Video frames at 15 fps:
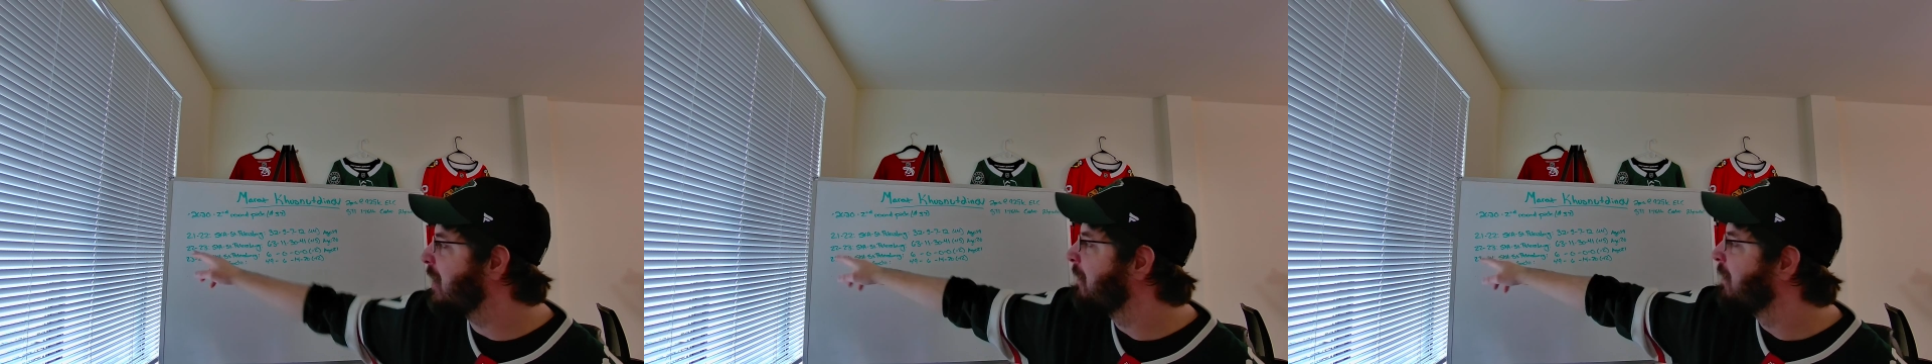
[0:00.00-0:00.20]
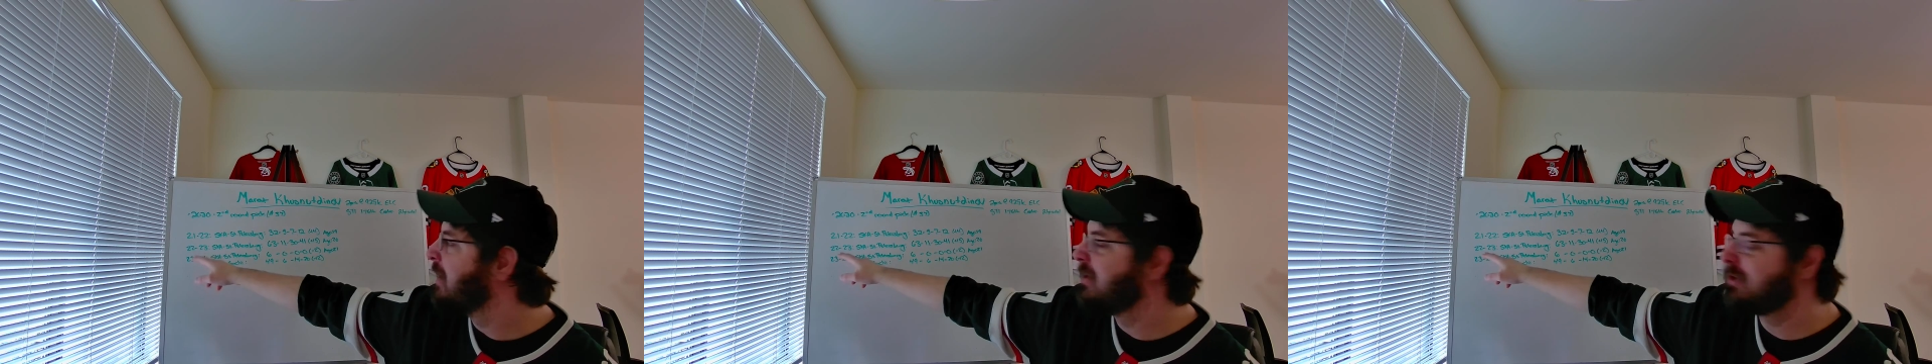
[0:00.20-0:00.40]

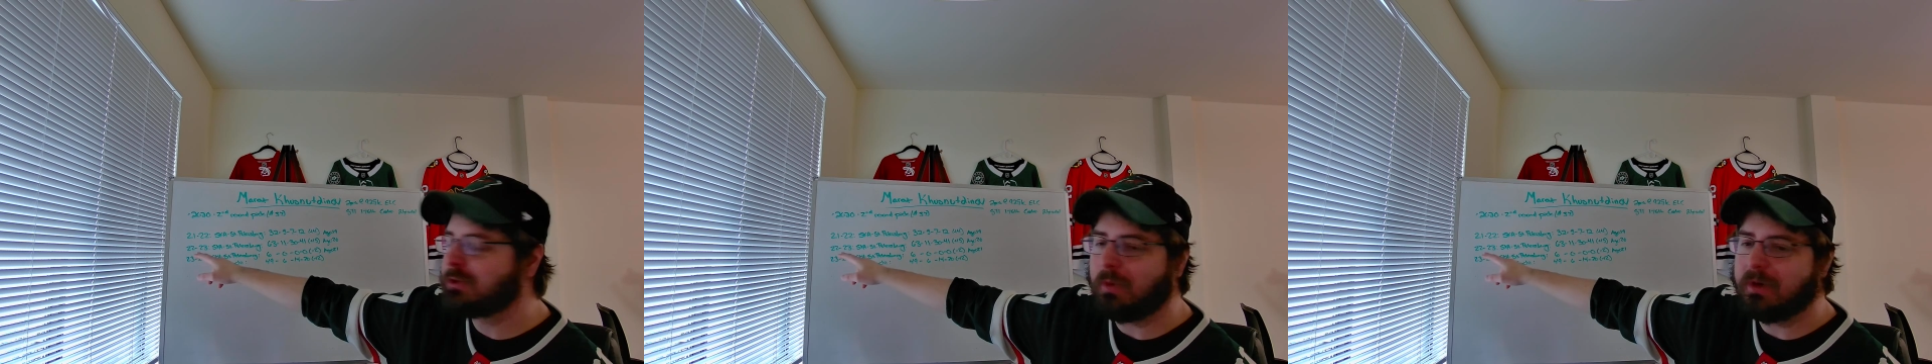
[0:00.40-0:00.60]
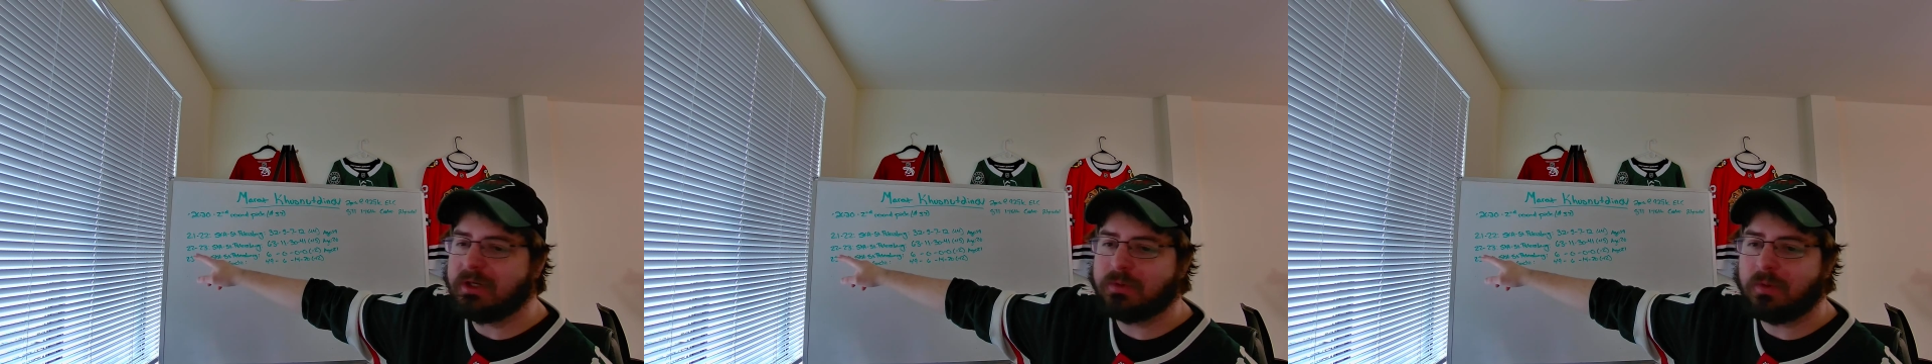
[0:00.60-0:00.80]

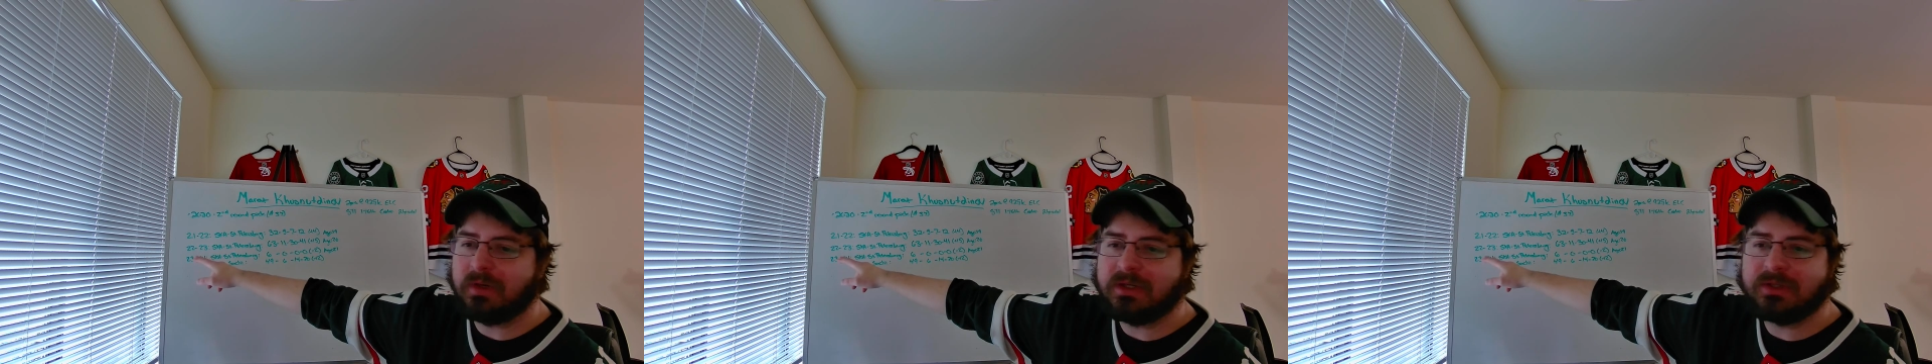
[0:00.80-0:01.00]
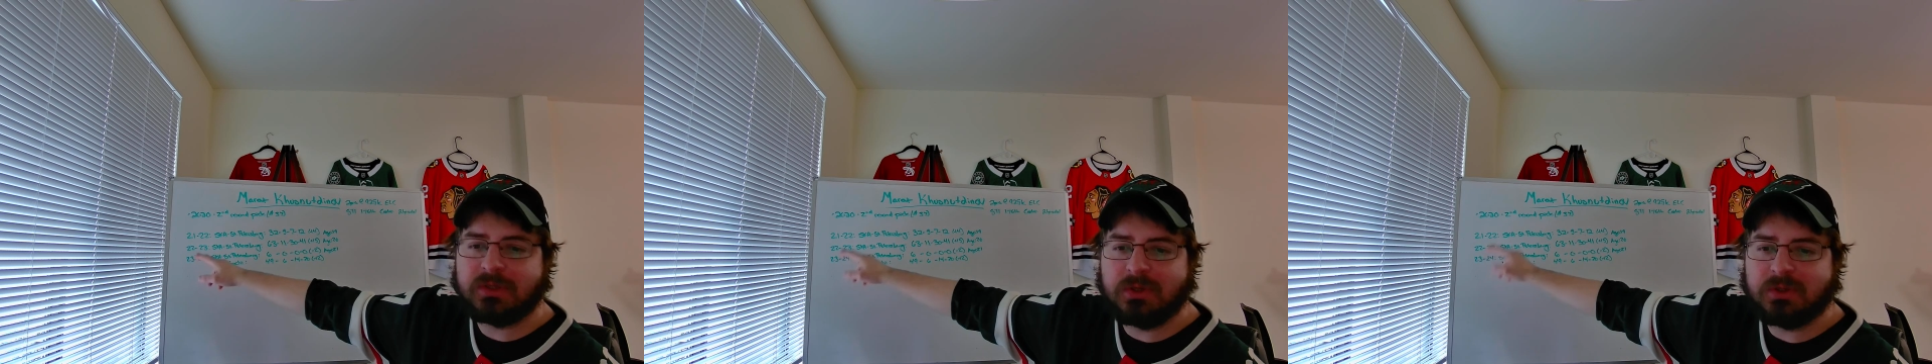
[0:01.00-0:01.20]

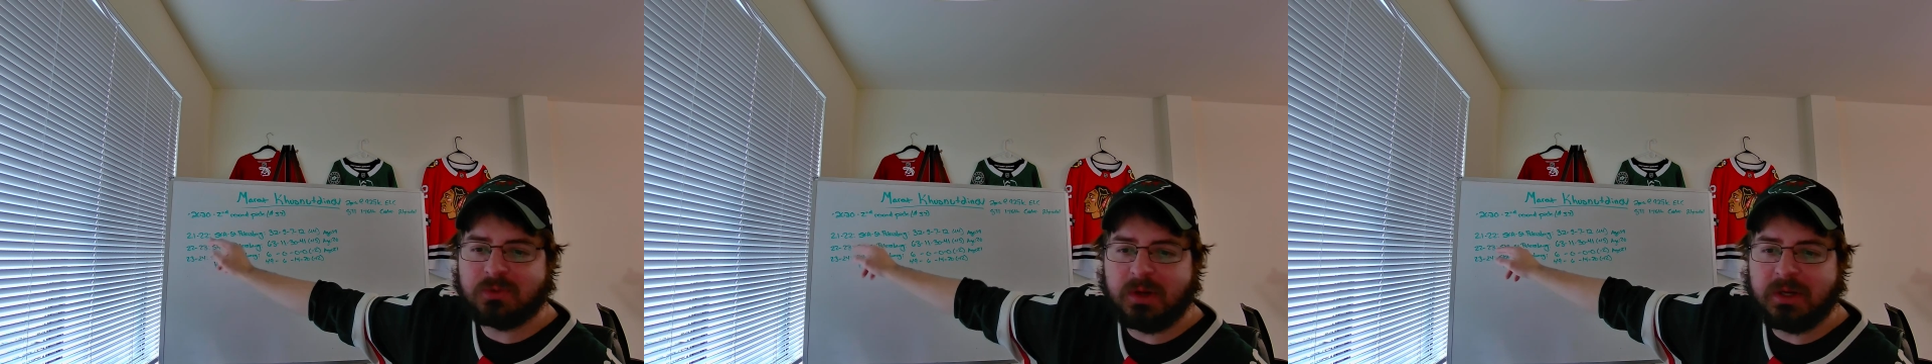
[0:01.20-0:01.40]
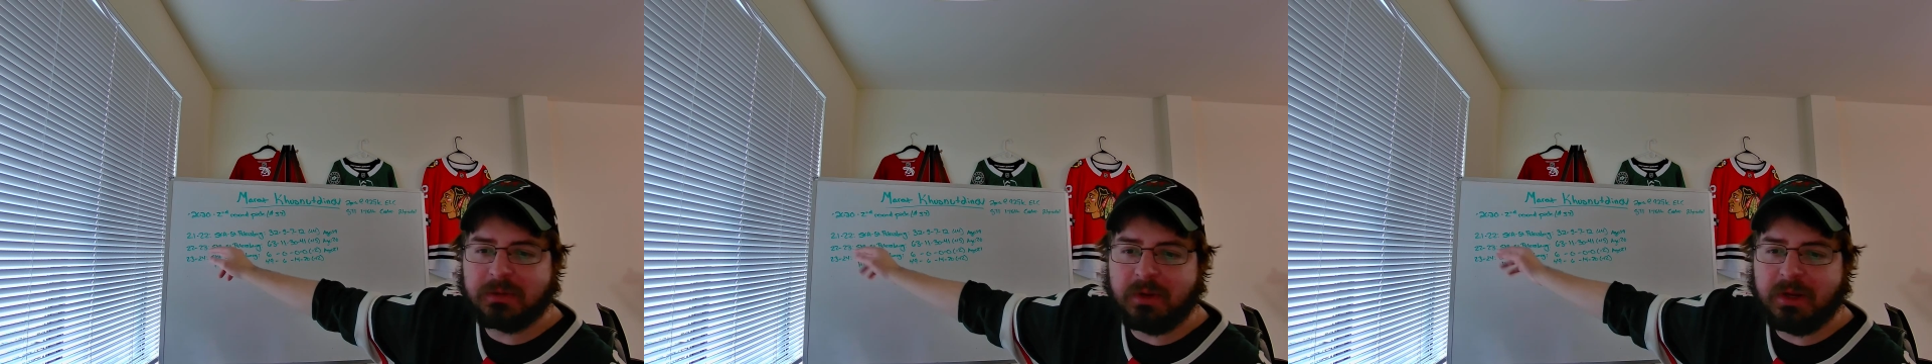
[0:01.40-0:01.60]
2022,
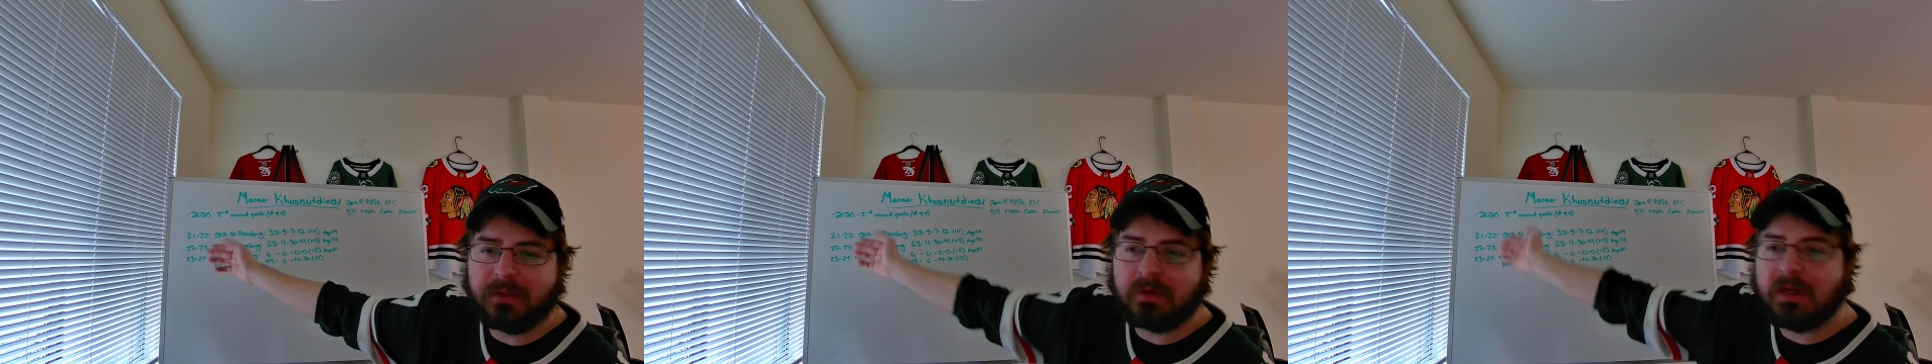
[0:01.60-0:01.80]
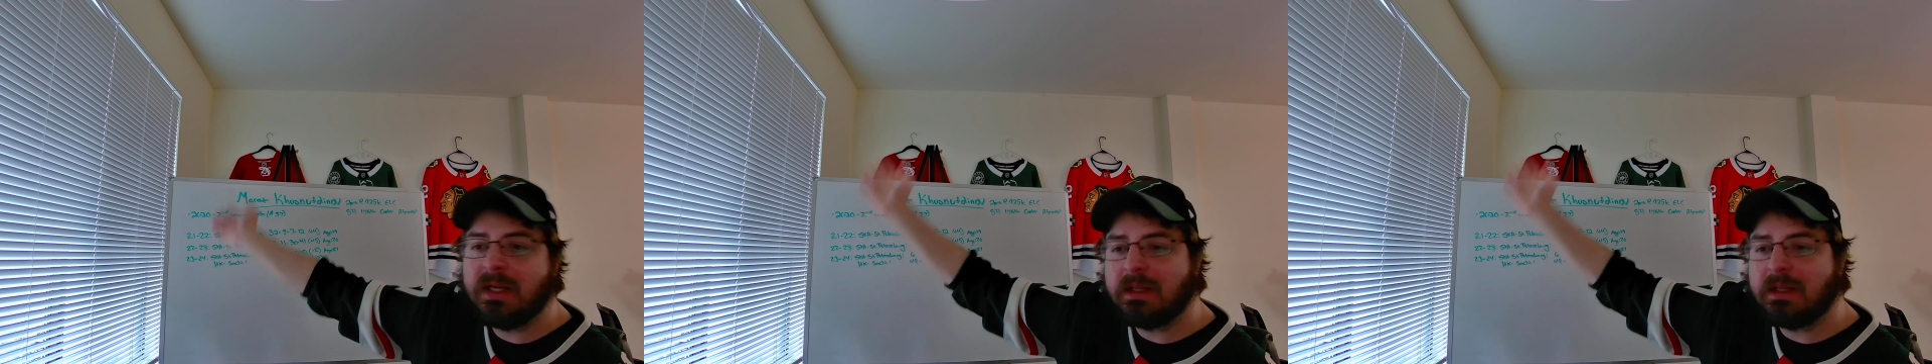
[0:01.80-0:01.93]
2023,